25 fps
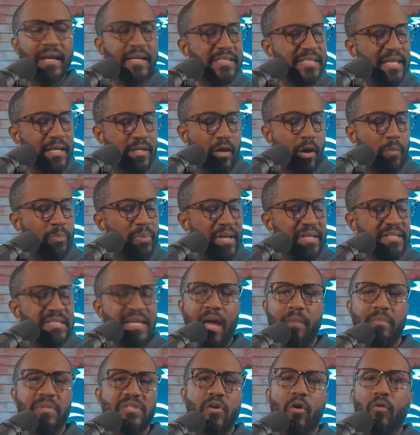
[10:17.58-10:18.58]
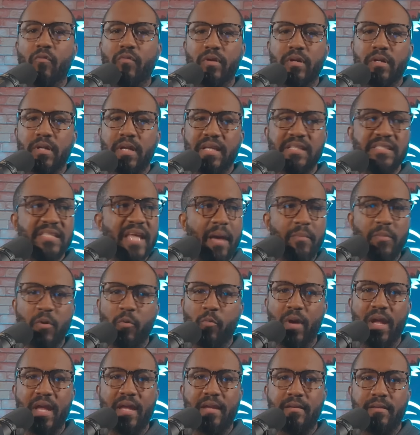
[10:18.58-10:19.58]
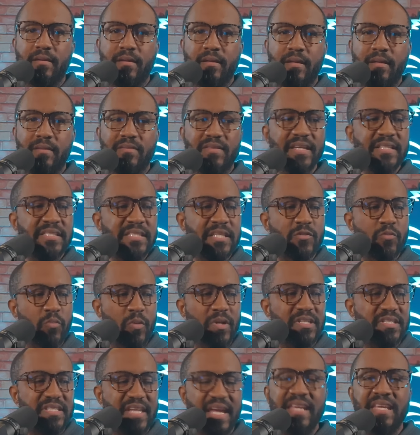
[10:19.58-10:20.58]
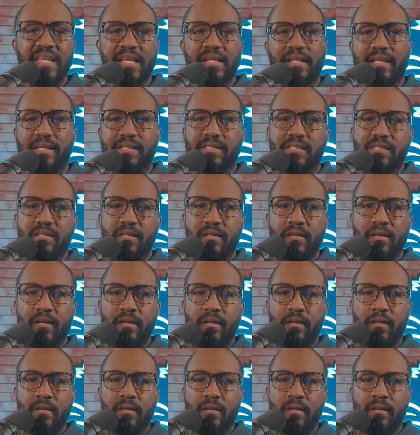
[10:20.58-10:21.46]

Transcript: Like I said, y'all, play time is over. It's time to win. This is ridiculous.